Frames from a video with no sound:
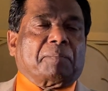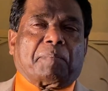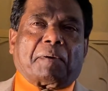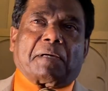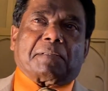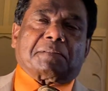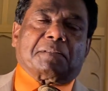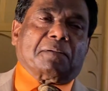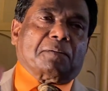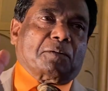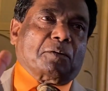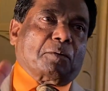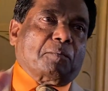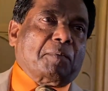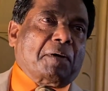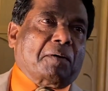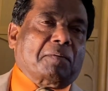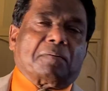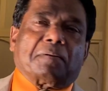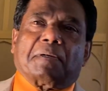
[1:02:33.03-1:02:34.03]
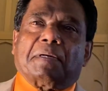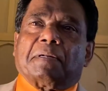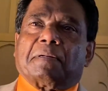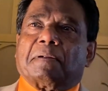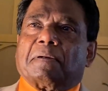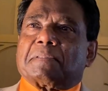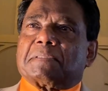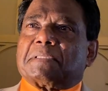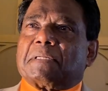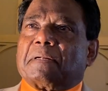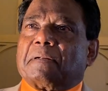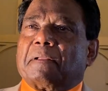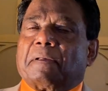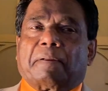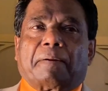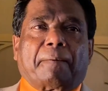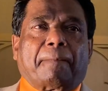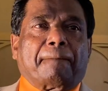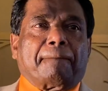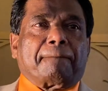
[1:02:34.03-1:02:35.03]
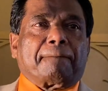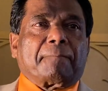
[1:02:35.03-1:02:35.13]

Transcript: pastor took me out to eat on Sunday. You know.